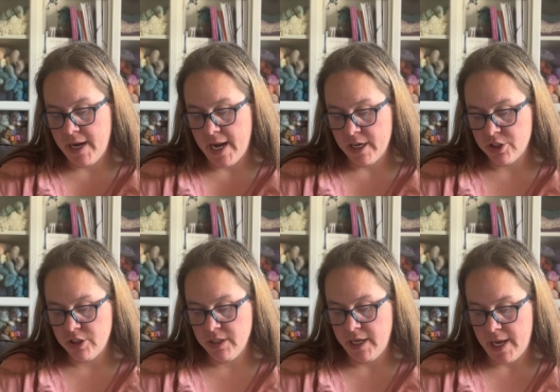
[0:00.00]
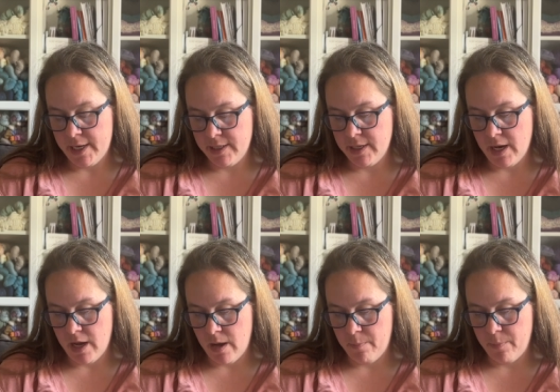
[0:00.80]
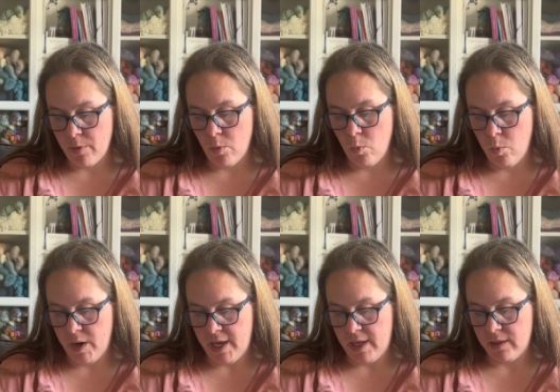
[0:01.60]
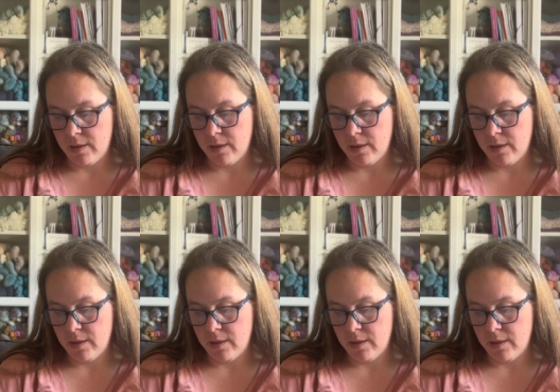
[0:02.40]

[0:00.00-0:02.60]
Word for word: actually ended up with